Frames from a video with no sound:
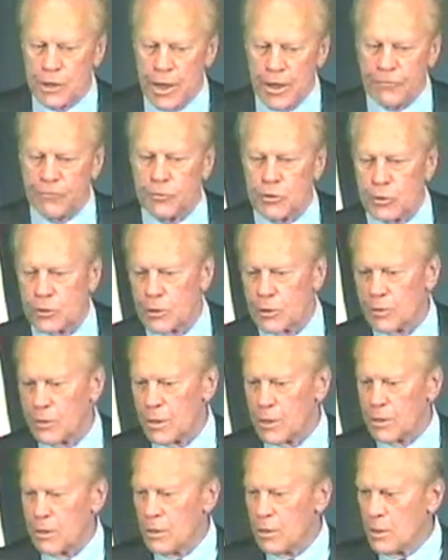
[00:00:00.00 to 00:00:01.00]
effort in
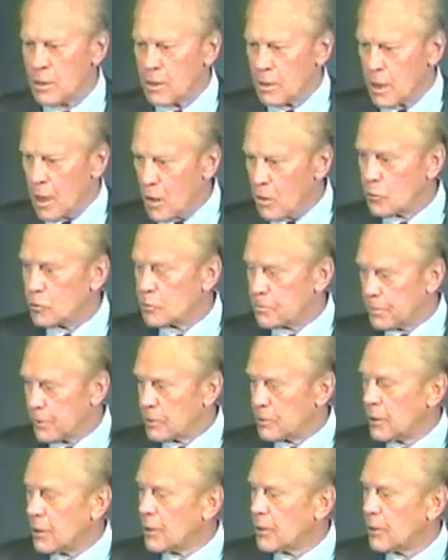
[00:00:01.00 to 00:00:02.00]
the House,
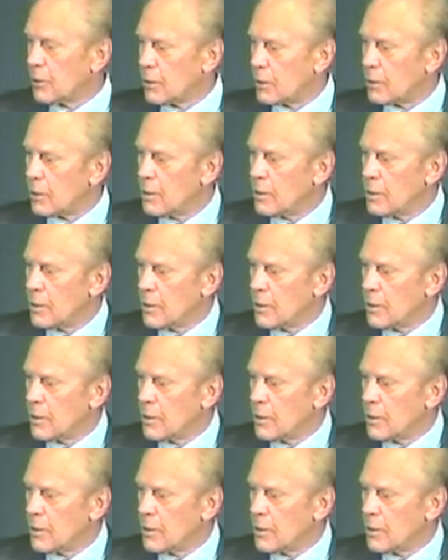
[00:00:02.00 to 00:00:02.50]
particularly,